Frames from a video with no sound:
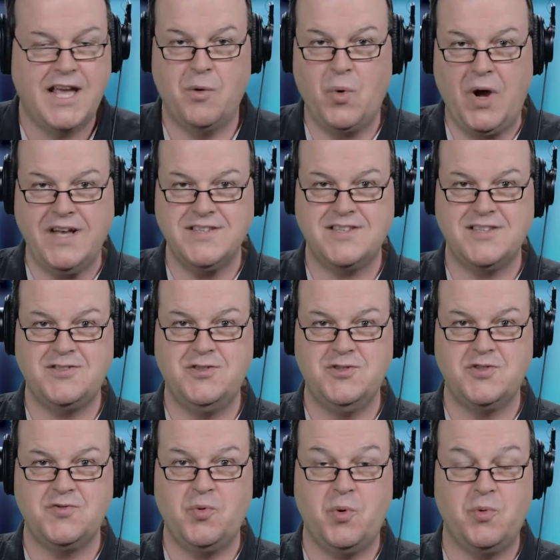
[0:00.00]
And why is this
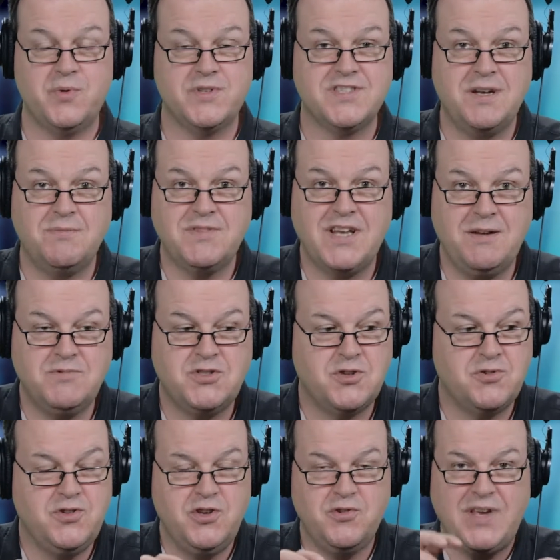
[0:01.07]
useful? Well, sometimes
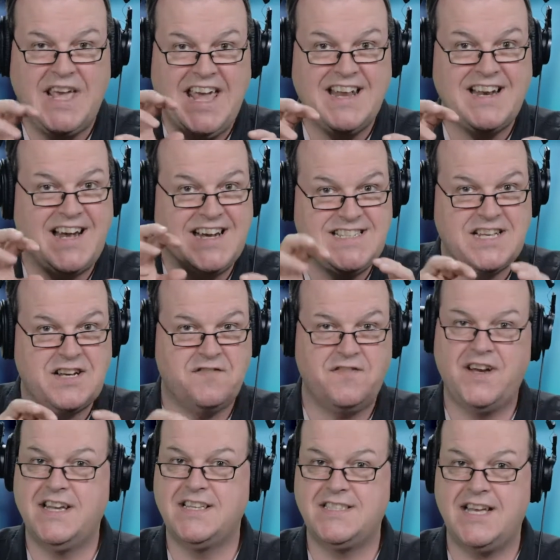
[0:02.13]
you can't
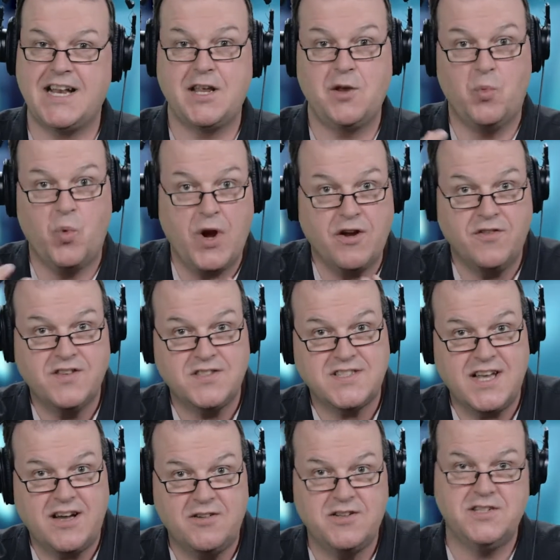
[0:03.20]
identify exactly where the
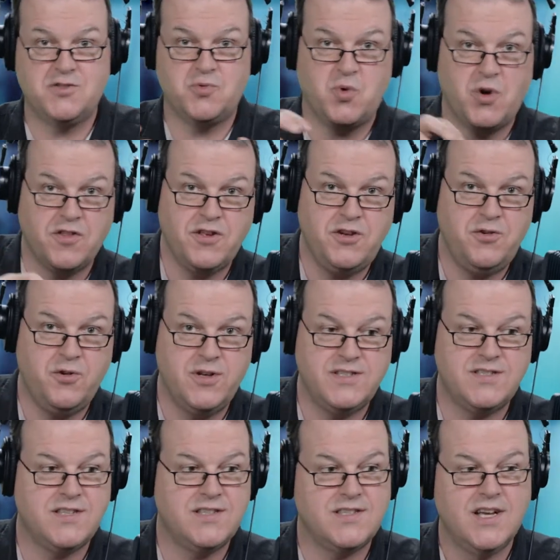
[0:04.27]
sound is, where the
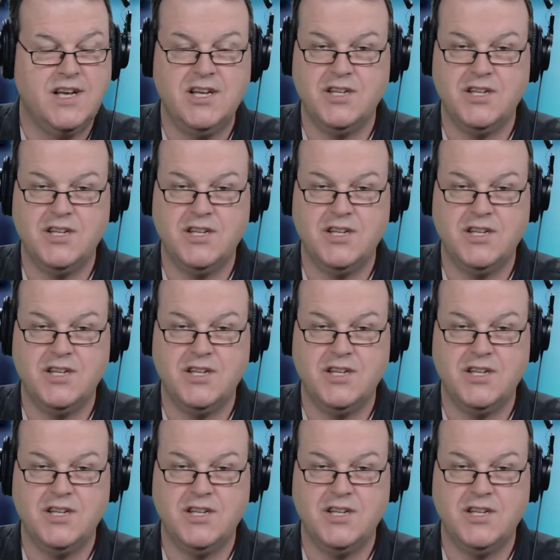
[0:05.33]
noise is.